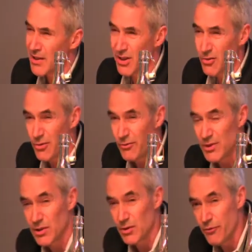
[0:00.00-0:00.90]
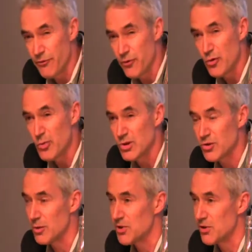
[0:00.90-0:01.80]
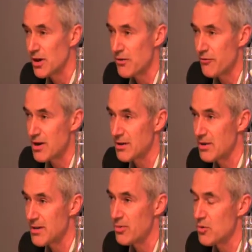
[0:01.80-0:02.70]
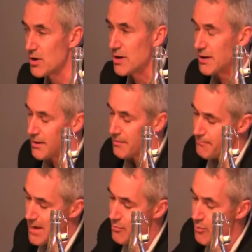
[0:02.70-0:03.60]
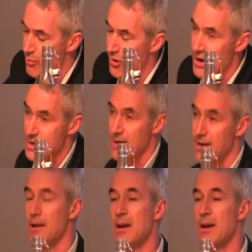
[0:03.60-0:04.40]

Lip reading: So formal jobs are incredibly important, and the membrane